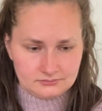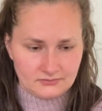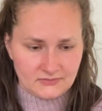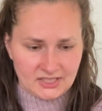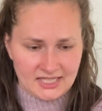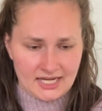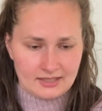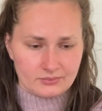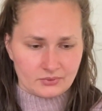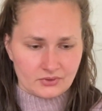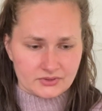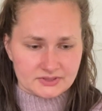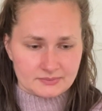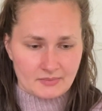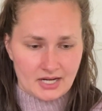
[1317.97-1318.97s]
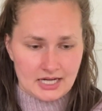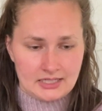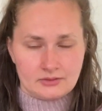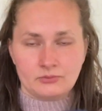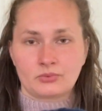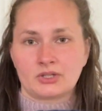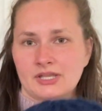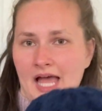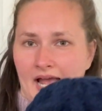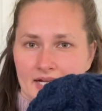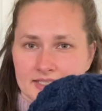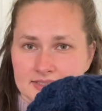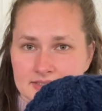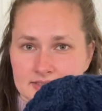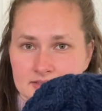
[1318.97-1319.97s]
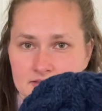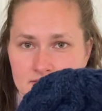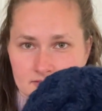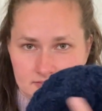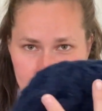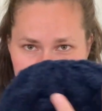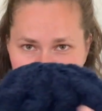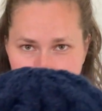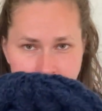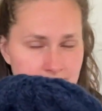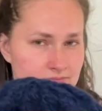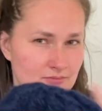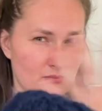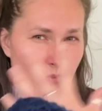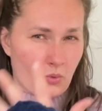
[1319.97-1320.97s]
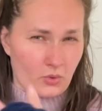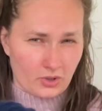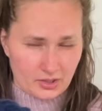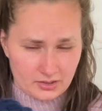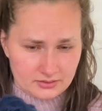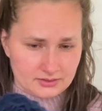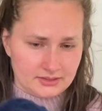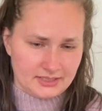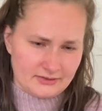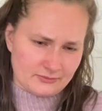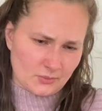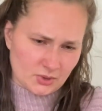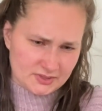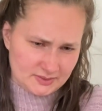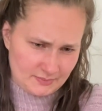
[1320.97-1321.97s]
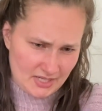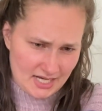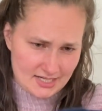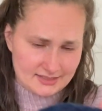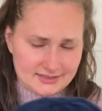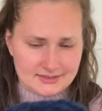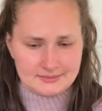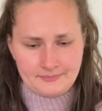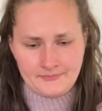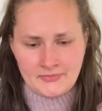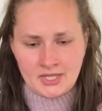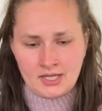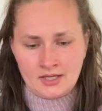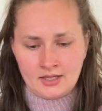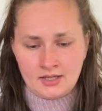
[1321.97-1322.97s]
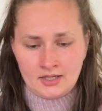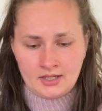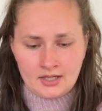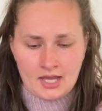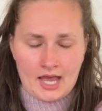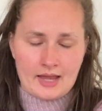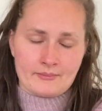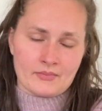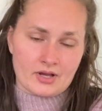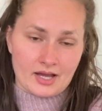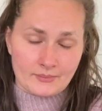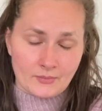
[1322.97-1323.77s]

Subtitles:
the cables might relax more, give more space. I'm